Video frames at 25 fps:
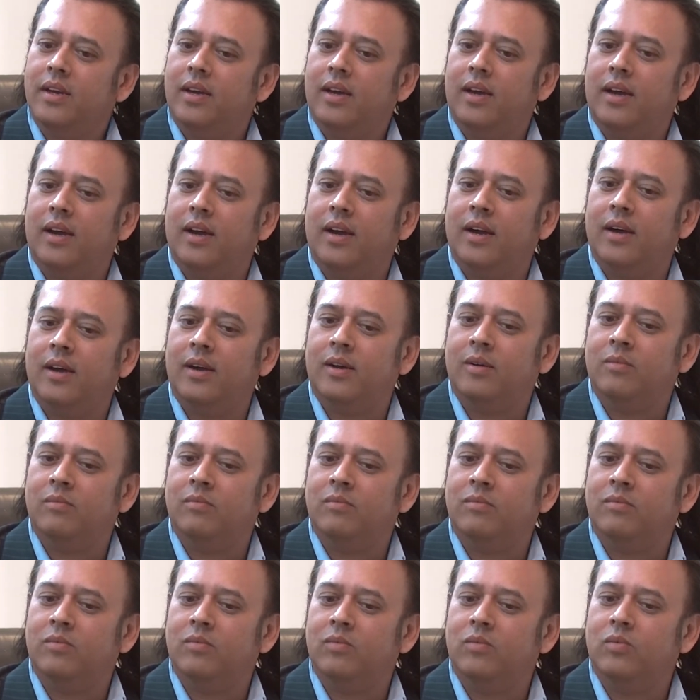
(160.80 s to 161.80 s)

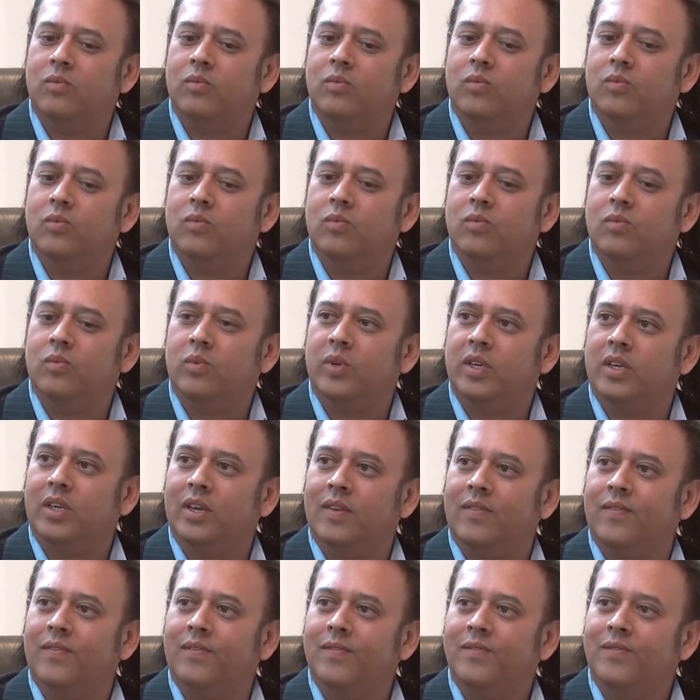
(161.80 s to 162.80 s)
um, we
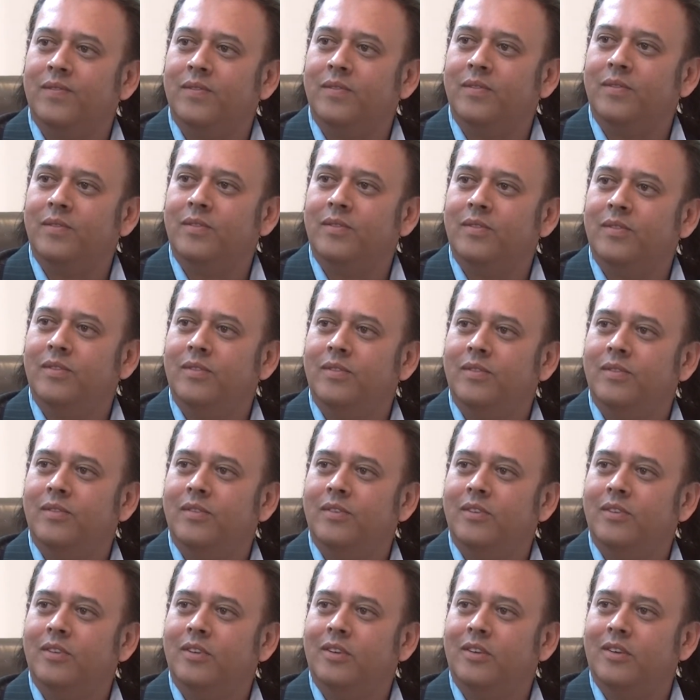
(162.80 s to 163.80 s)
can
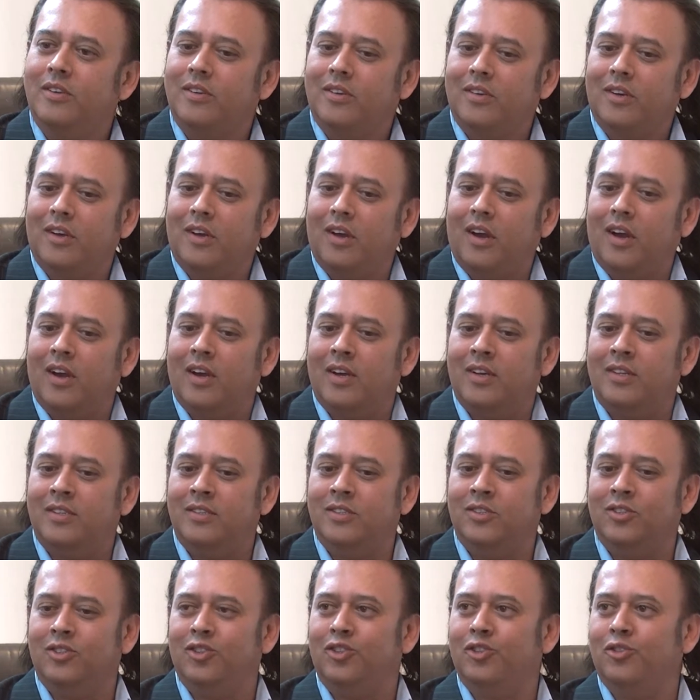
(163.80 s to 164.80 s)

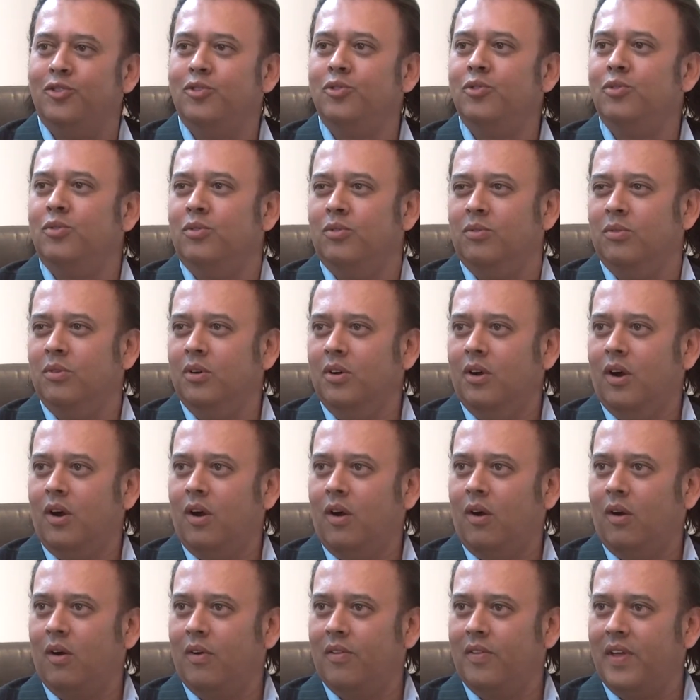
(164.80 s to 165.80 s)
undo
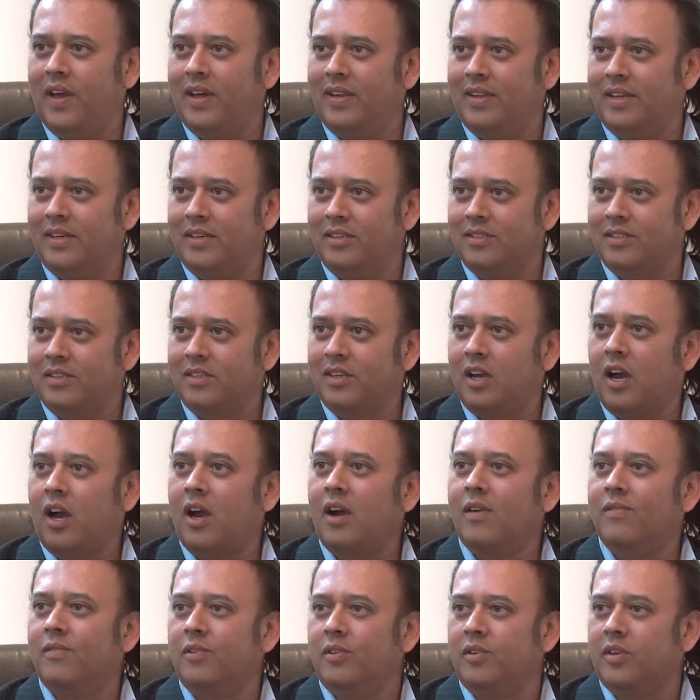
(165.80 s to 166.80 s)
all that is
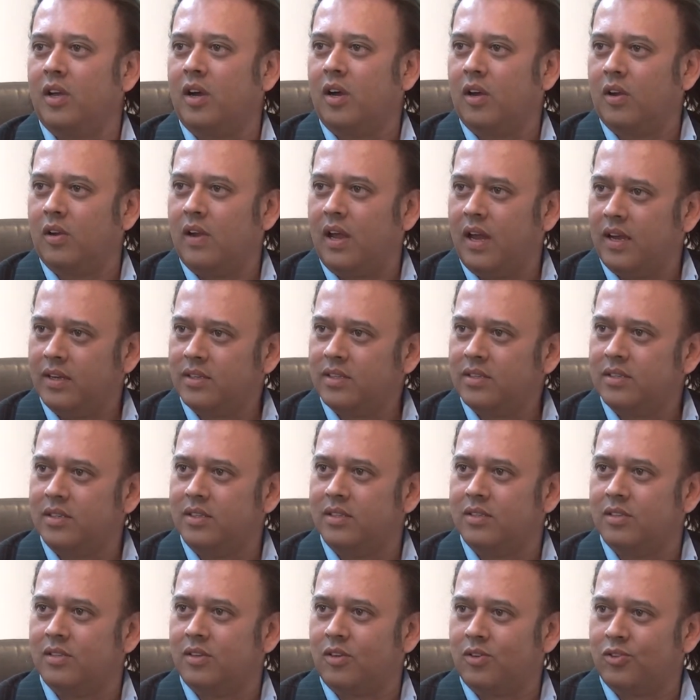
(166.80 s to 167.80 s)
covered our
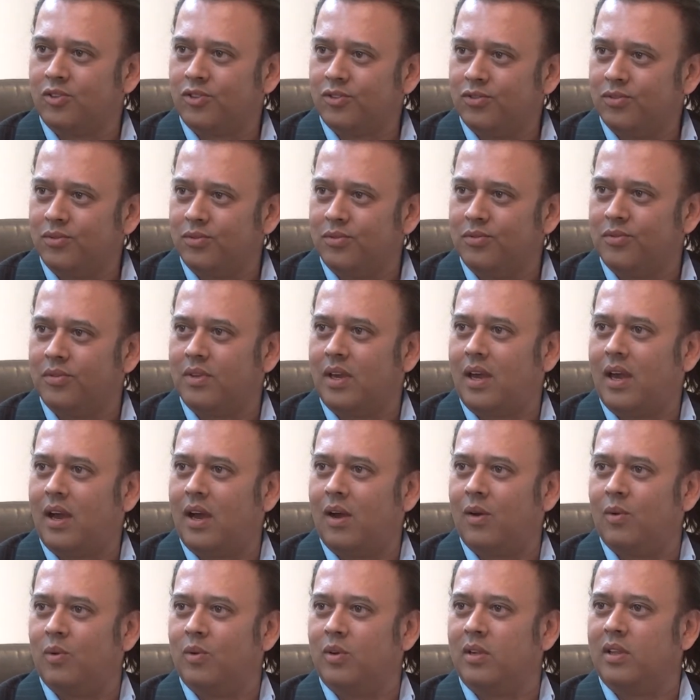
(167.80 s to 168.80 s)
essence, our truth,
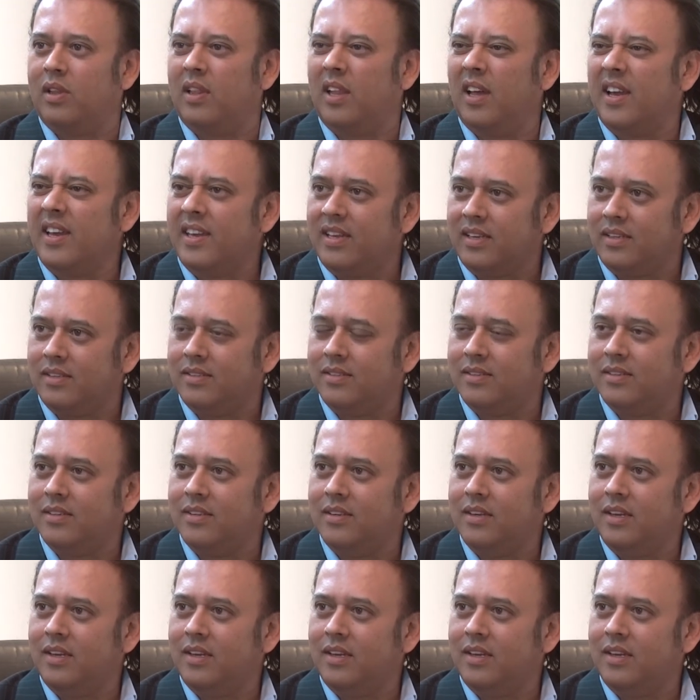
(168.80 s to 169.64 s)
our light.